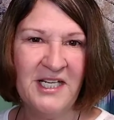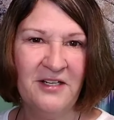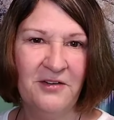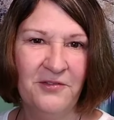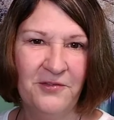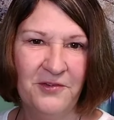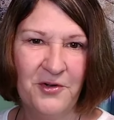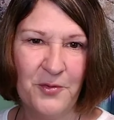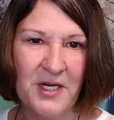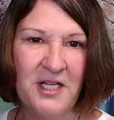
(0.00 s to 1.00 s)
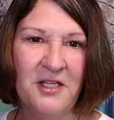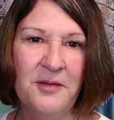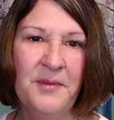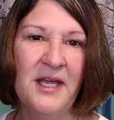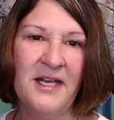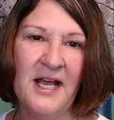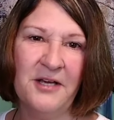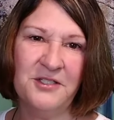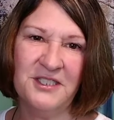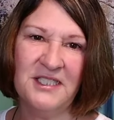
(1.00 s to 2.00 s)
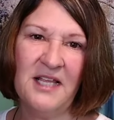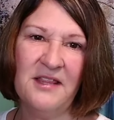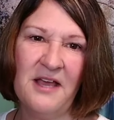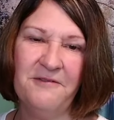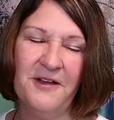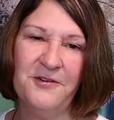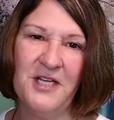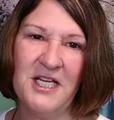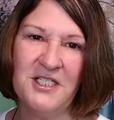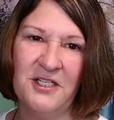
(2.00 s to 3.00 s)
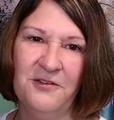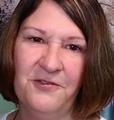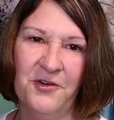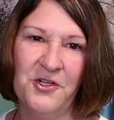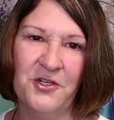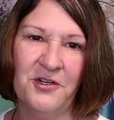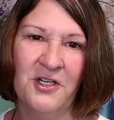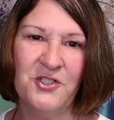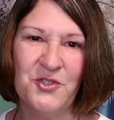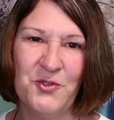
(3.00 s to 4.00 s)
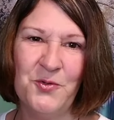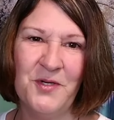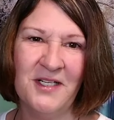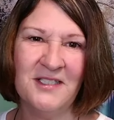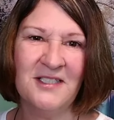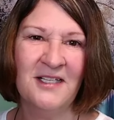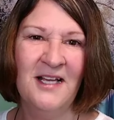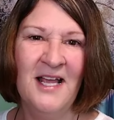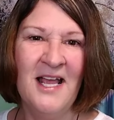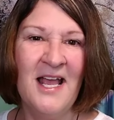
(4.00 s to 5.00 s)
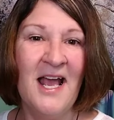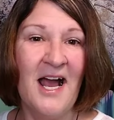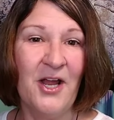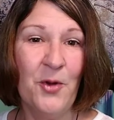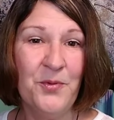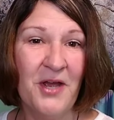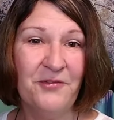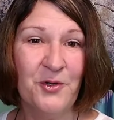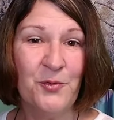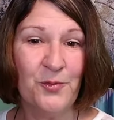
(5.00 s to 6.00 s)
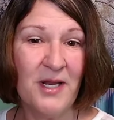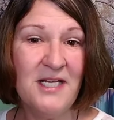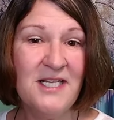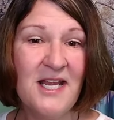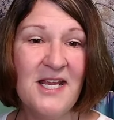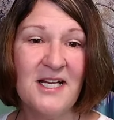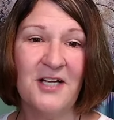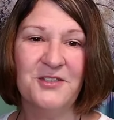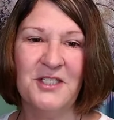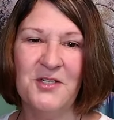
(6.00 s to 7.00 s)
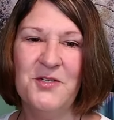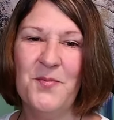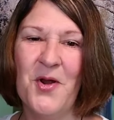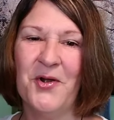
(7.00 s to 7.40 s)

curriculum and how to set that foundation for your students. I hope you have a great day, and I'll see you tomorrow.